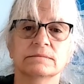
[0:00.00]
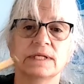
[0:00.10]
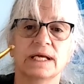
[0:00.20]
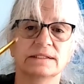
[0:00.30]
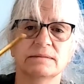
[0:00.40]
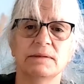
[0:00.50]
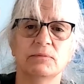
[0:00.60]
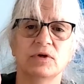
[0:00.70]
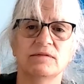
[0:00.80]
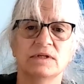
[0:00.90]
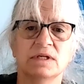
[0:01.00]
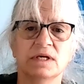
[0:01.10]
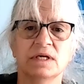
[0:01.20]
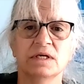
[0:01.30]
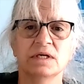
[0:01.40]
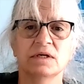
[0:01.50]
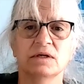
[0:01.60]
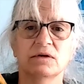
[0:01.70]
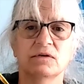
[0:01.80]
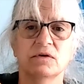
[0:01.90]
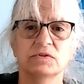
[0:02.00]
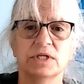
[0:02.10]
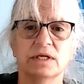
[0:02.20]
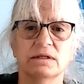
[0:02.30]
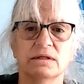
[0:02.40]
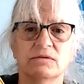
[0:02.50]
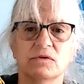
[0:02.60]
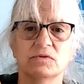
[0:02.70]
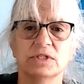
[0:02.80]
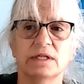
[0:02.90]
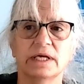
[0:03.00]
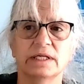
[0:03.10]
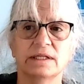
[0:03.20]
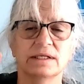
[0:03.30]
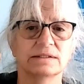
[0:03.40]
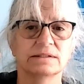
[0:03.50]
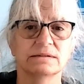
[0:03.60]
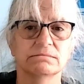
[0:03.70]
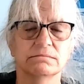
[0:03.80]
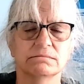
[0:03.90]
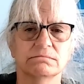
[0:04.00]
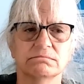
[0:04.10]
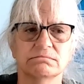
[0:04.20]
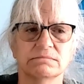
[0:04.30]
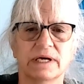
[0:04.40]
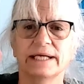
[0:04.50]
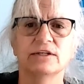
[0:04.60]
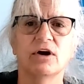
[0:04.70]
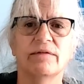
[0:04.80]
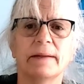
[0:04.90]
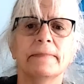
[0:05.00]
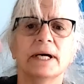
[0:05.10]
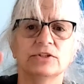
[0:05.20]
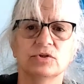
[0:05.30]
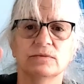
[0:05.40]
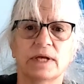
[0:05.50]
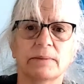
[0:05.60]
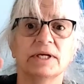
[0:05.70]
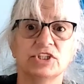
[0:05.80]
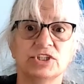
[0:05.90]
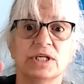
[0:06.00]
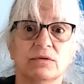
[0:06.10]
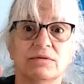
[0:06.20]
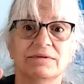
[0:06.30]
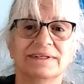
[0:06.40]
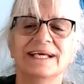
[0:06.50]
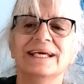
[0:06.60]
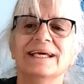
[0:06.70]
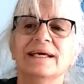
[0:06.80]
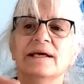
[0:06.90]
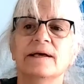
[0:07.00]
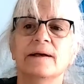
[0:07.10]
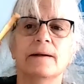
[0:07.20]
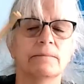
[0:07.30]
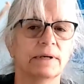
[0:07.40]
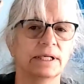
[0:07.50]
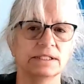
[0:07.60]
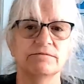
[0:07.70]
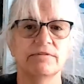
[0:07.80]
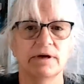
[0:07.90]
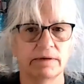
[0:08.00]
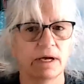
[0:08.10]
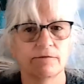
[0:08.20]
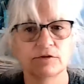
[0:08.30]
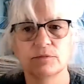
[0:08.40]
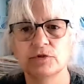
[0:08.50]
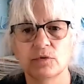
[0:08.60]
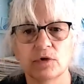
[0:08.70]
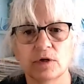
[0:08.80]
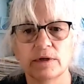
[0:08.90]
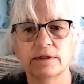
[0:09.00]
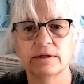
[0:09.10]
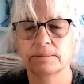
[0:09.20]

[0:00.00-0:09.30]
And some people even crochet like this. I'd call that punch needle, but it's very comfortable to work with.